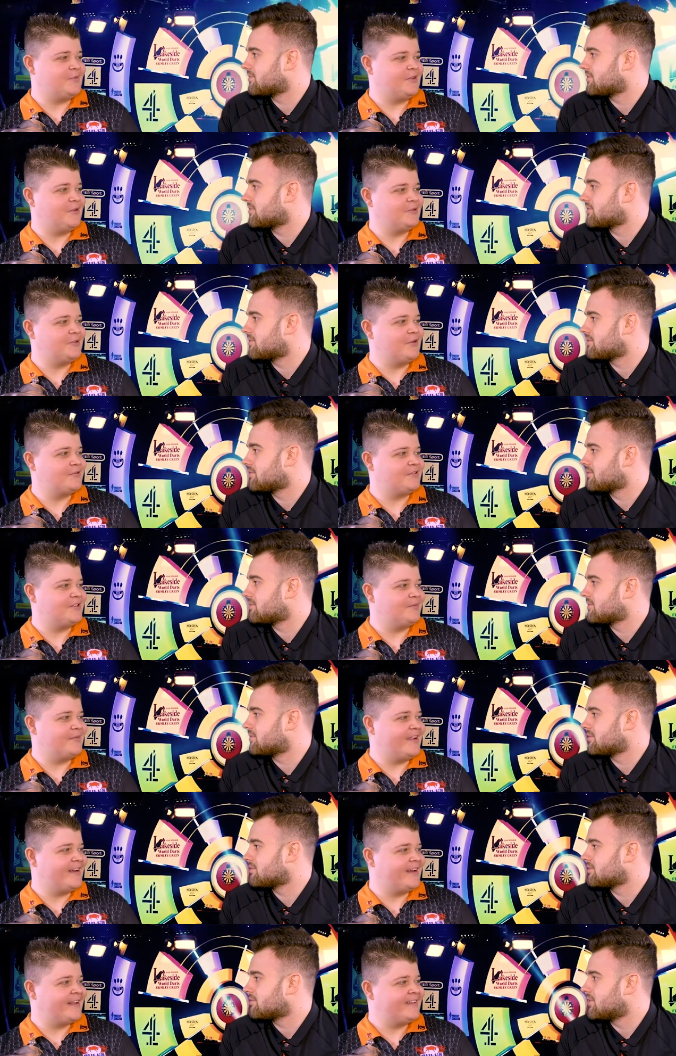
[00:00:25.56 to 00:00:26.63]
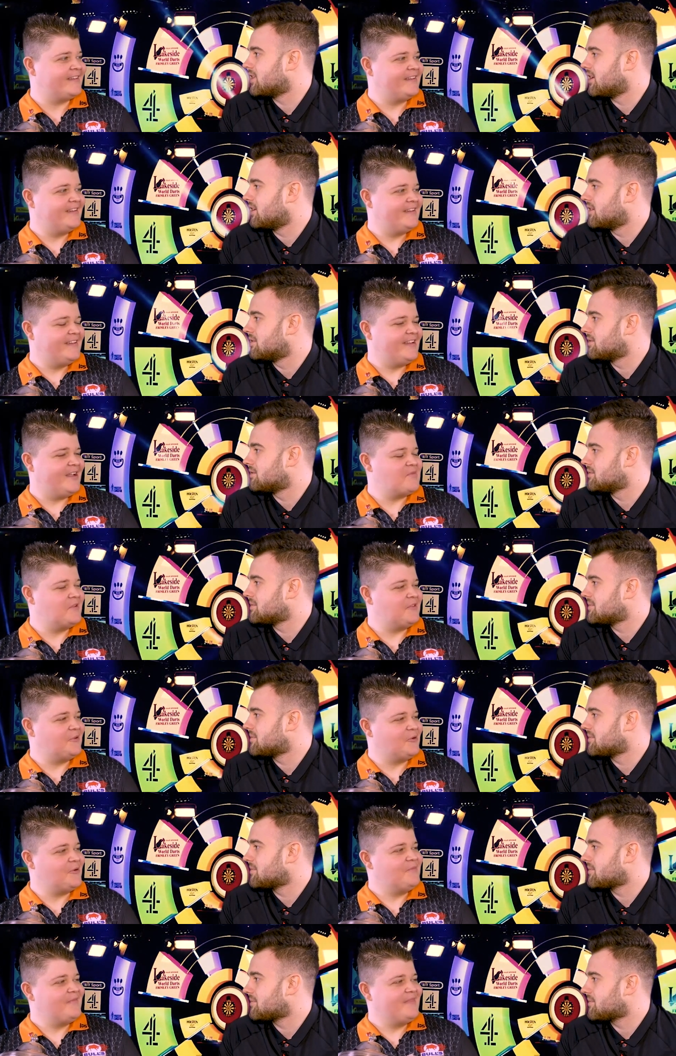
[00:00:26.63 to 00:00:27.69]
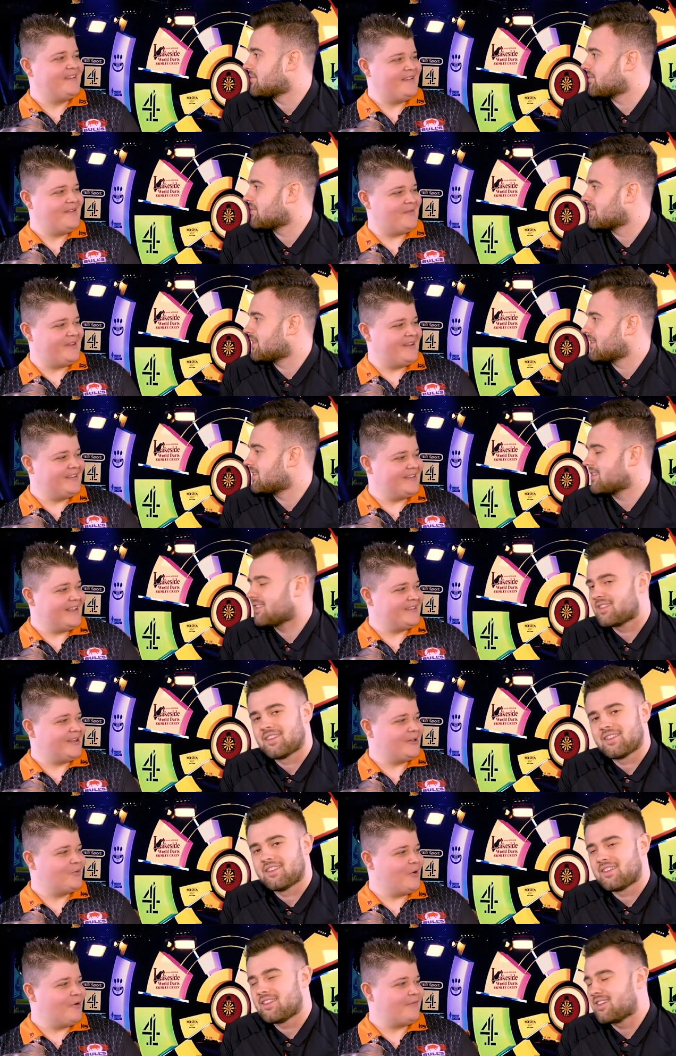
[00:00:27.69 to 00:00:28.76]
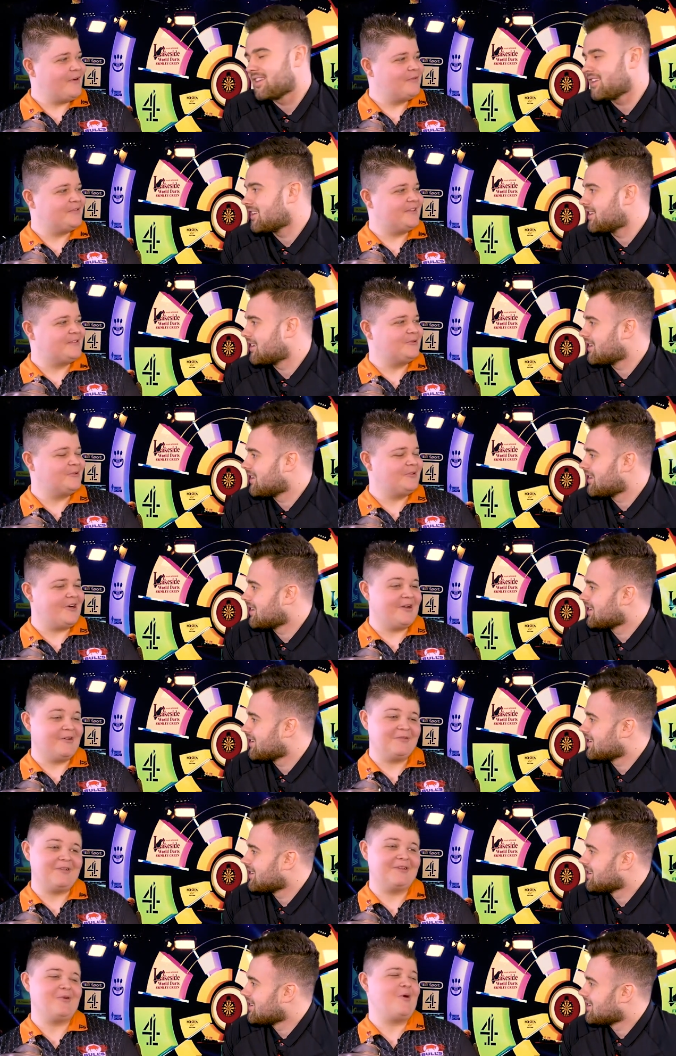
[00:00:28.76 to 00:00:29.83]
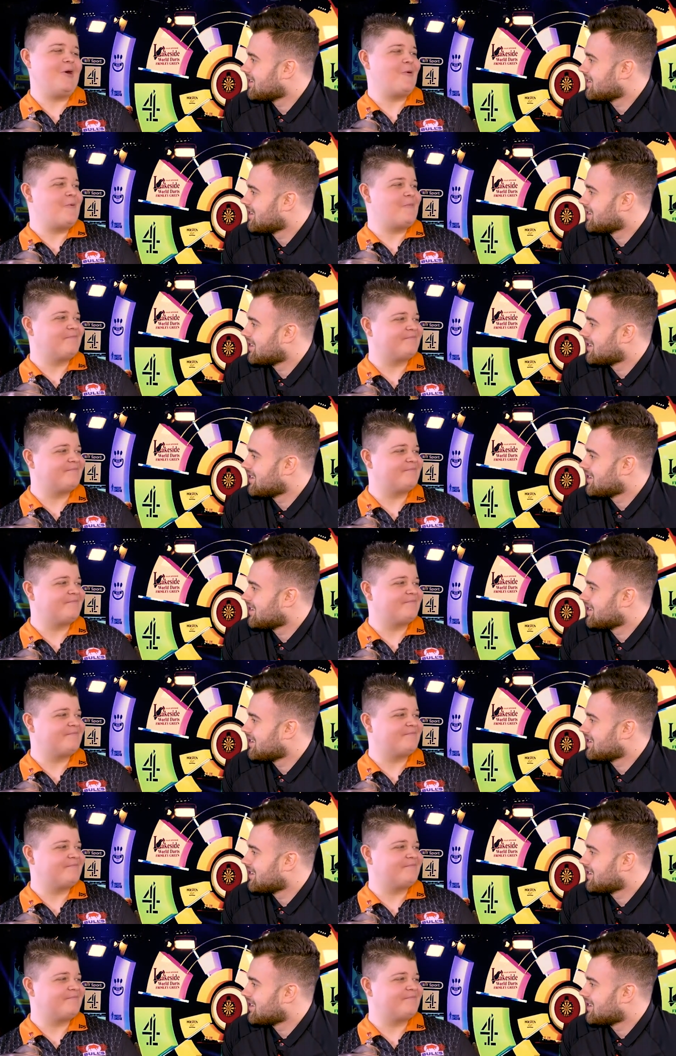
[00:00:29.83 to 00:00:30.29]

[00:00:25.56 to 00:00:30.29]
Speaker 1: to me, he was nervous in the beginning, yeah. and me too. But he takes out the one five six to start. I was thinking, wow.